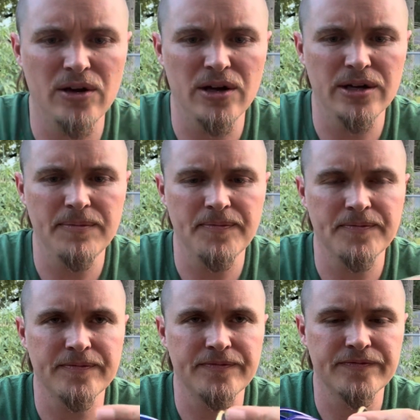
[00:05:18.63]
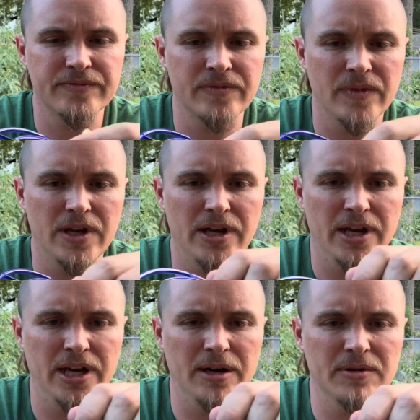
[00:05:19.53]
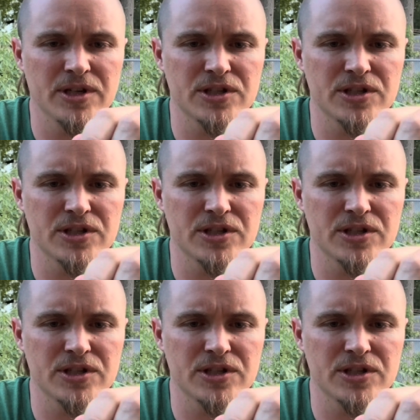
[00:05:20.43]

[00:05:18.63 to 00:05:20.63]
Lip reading: on, And I'm gonna